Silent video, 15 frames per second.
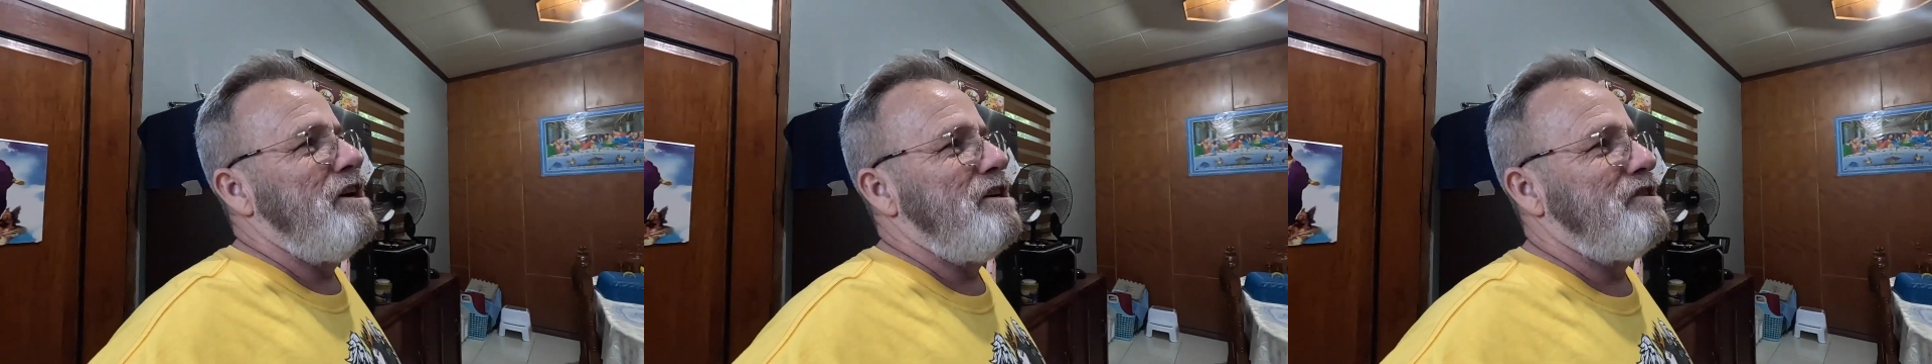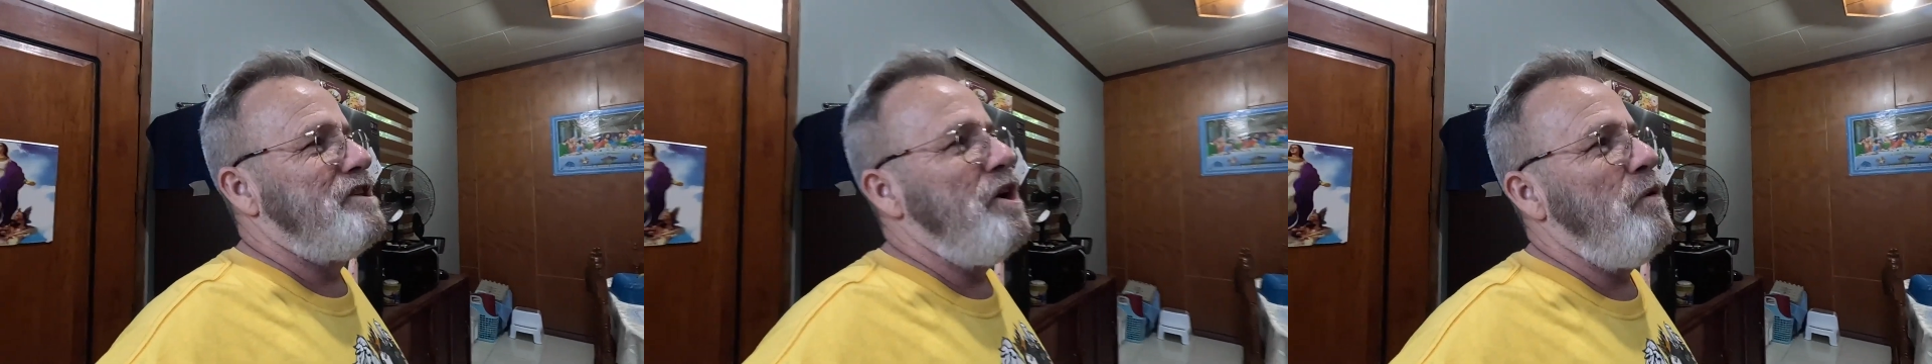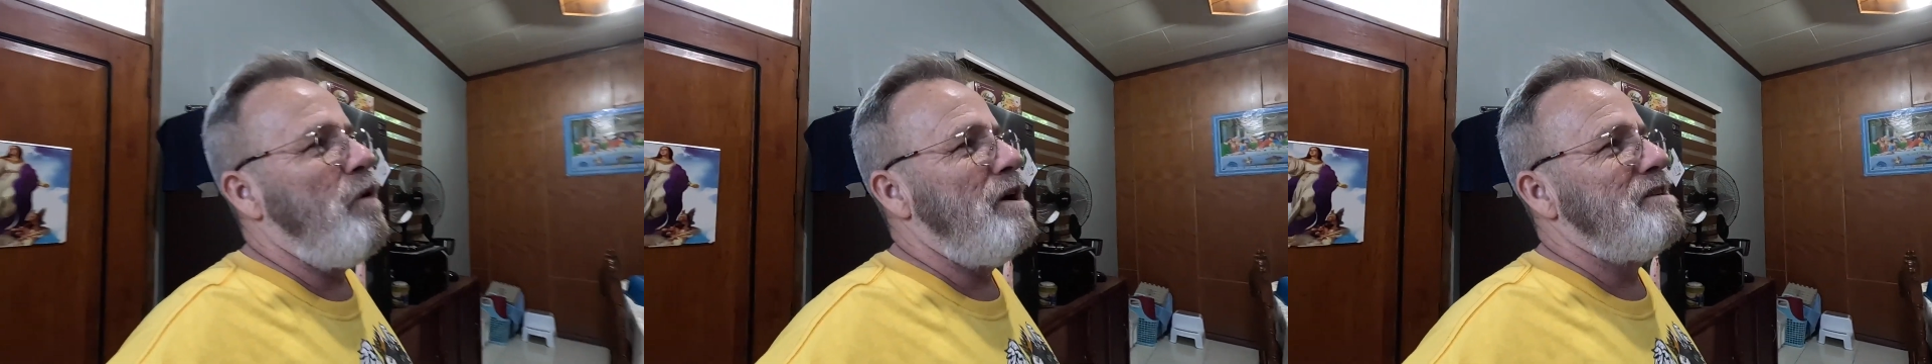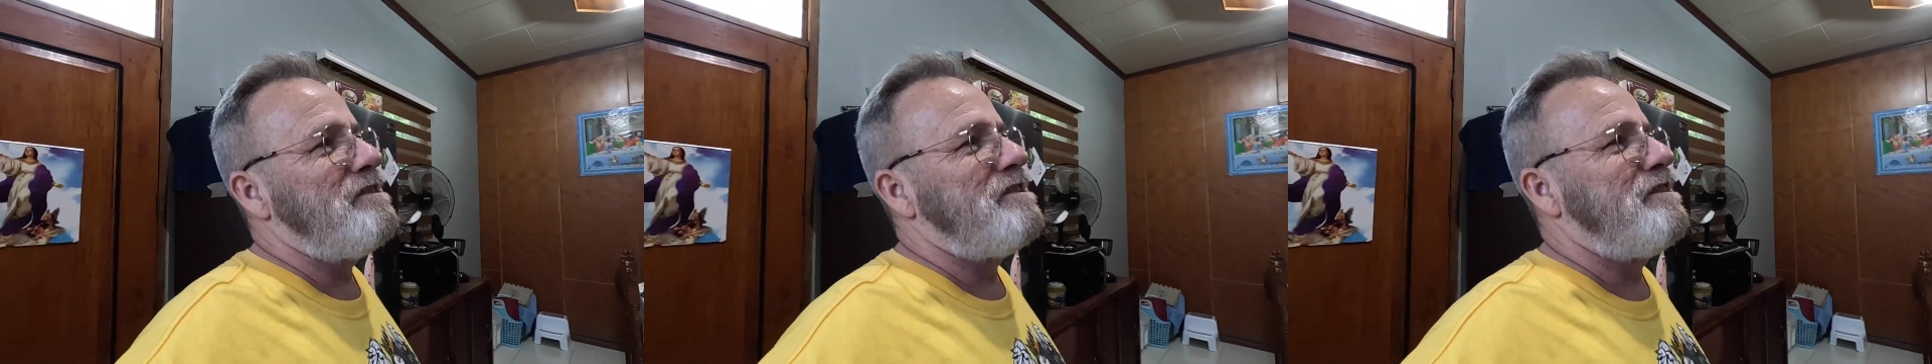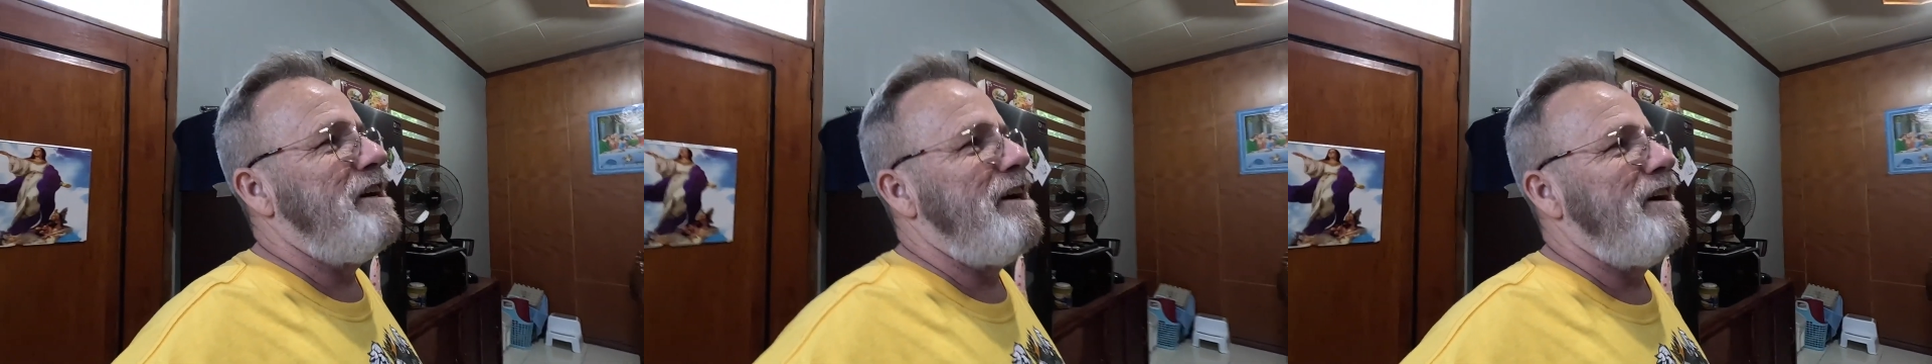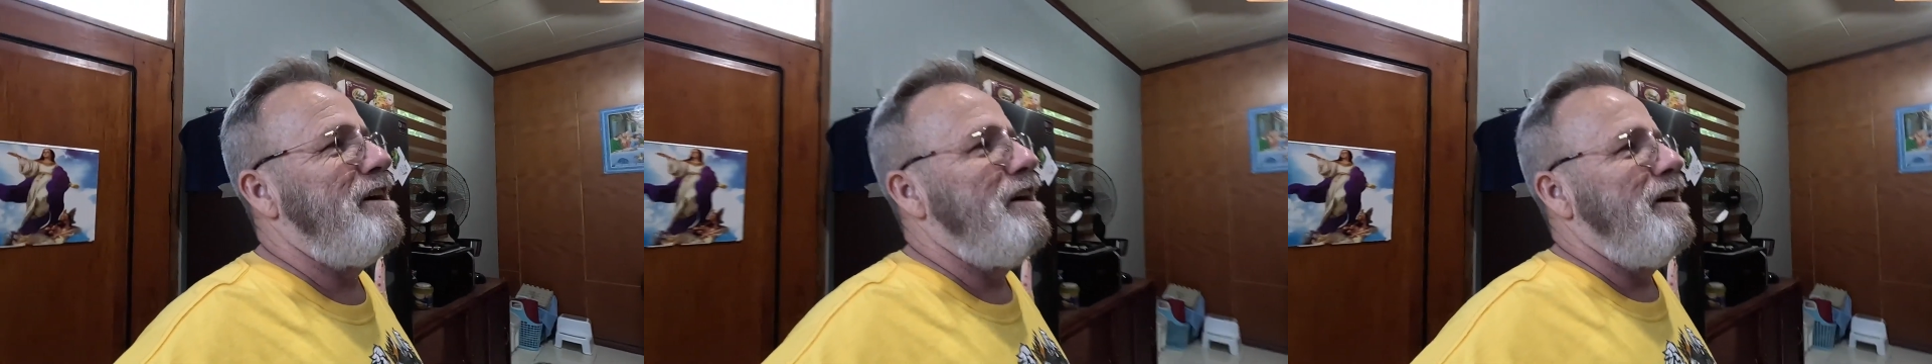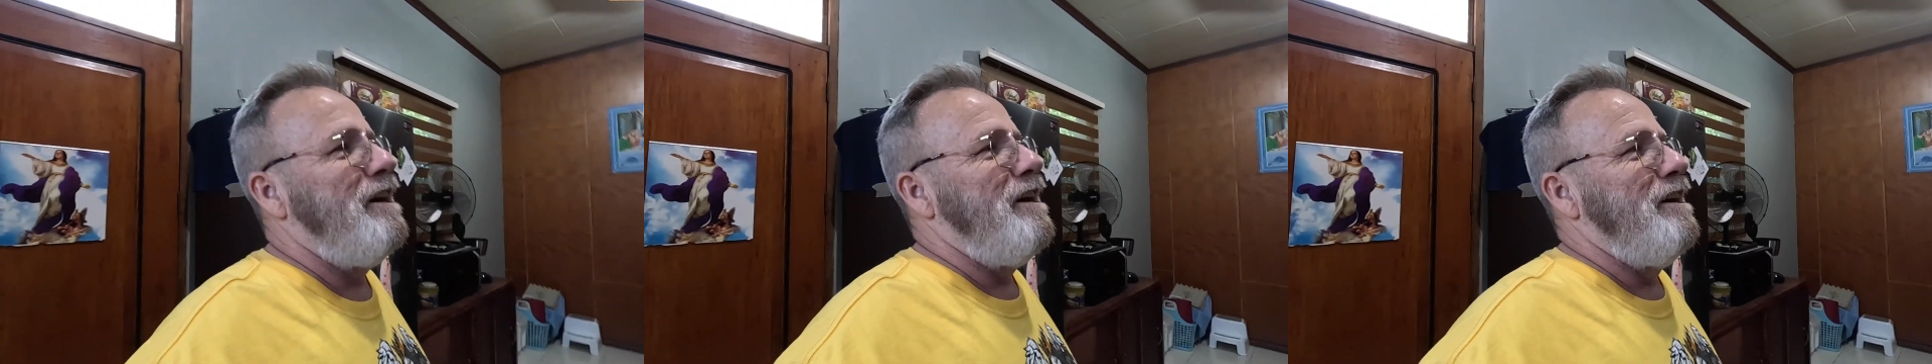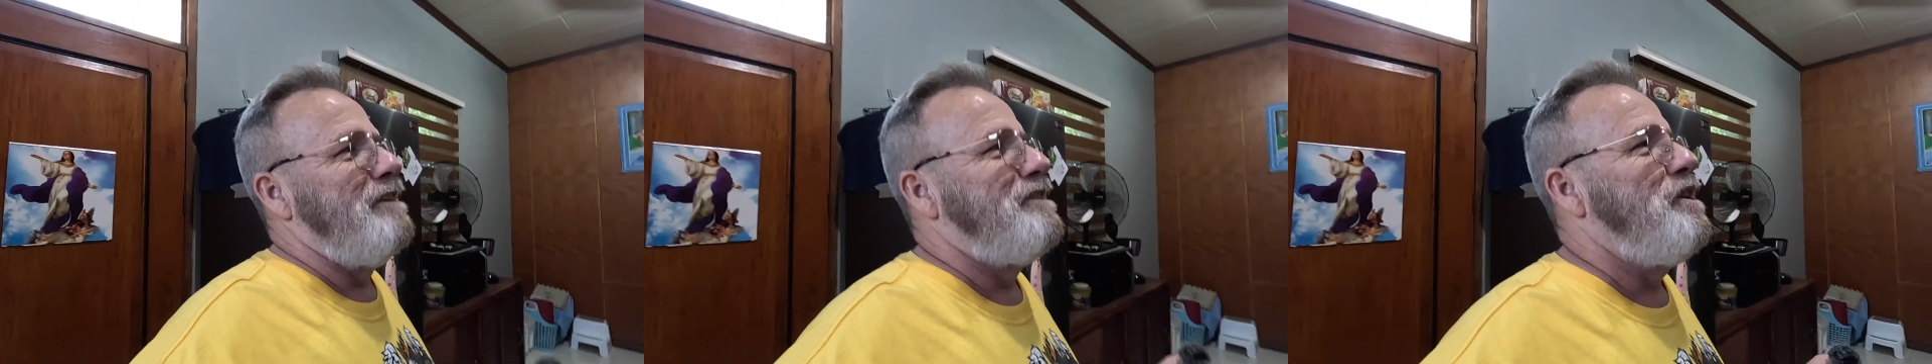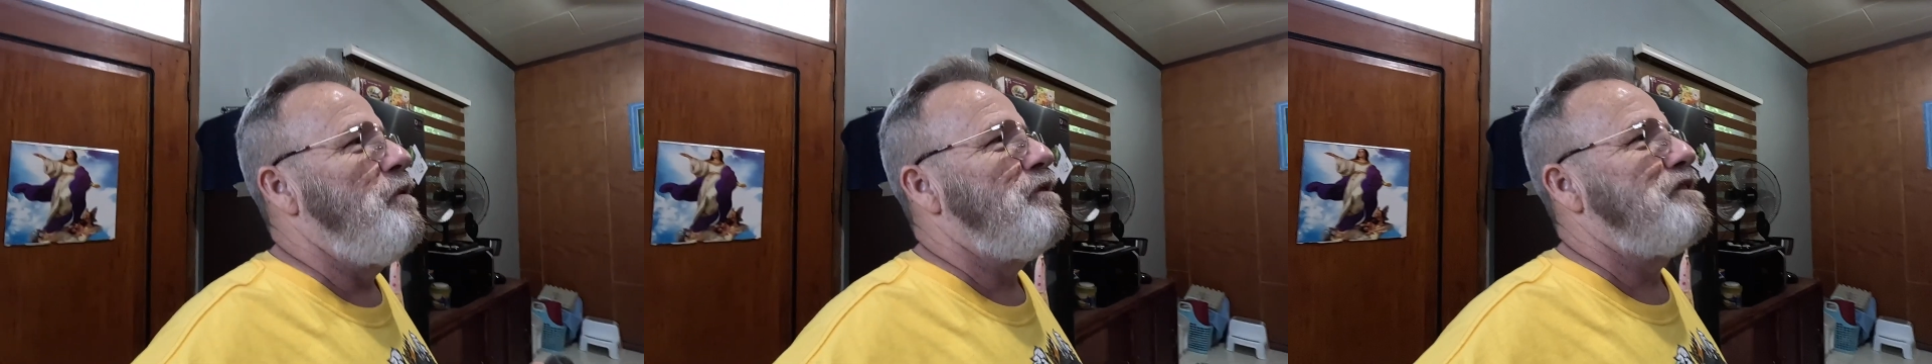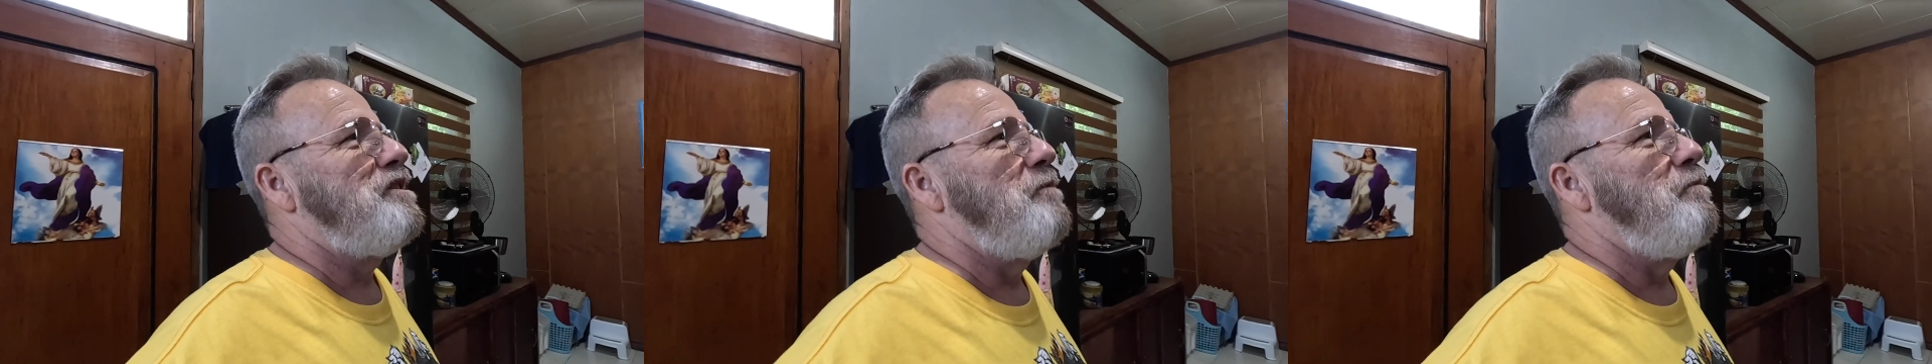she wants the she
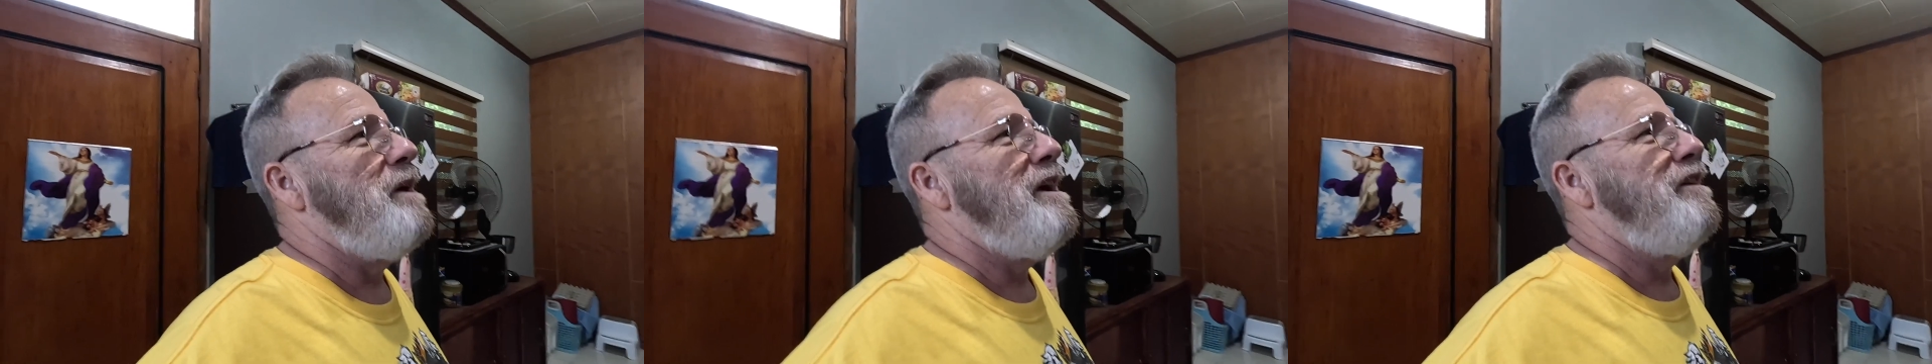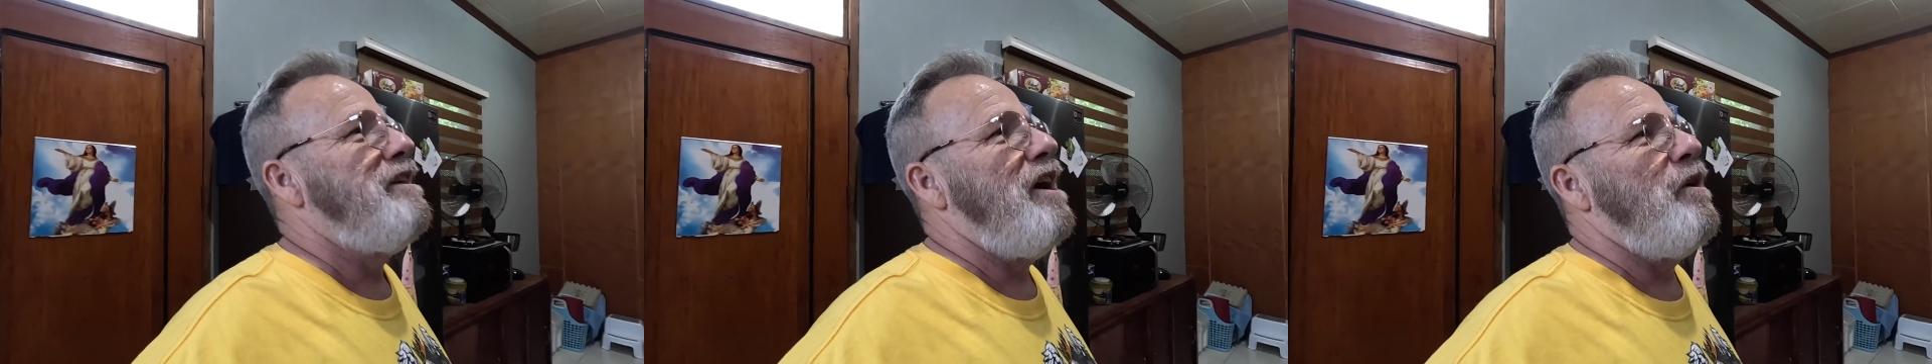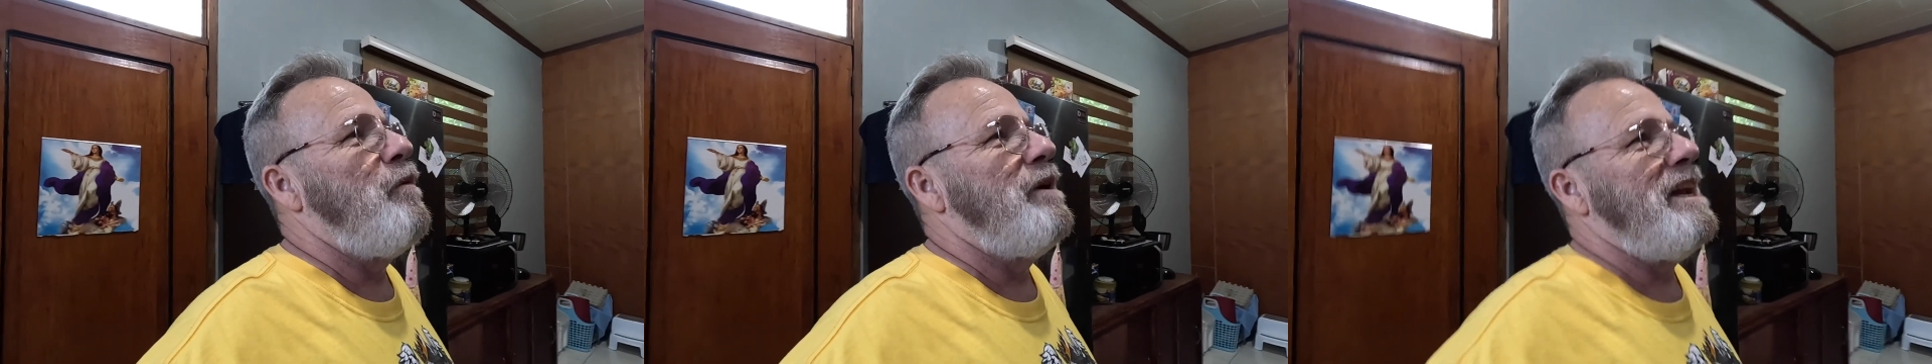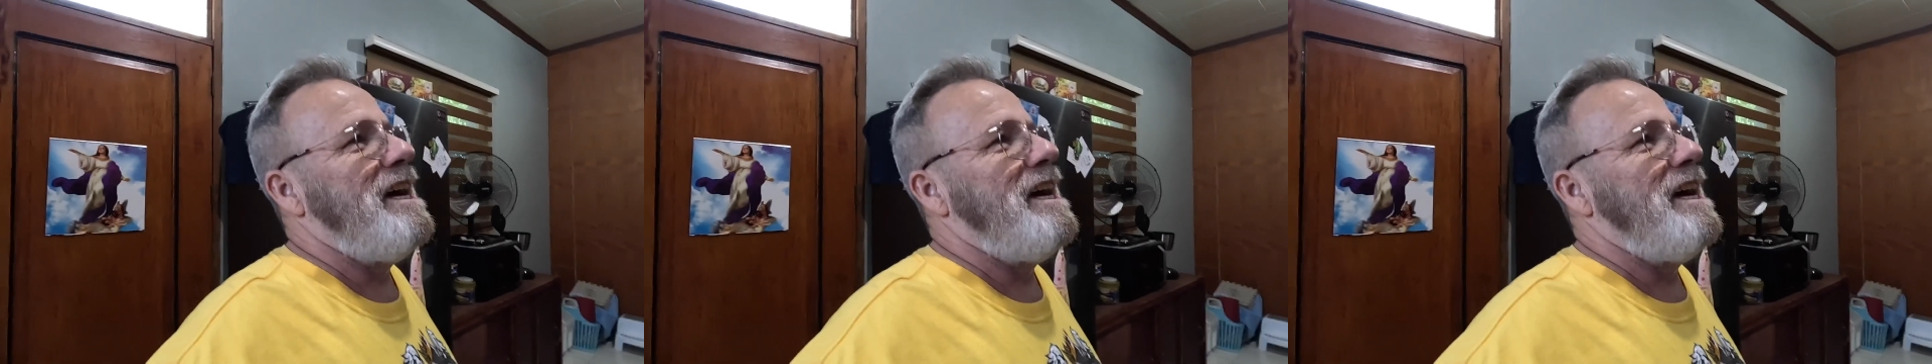wants to be there when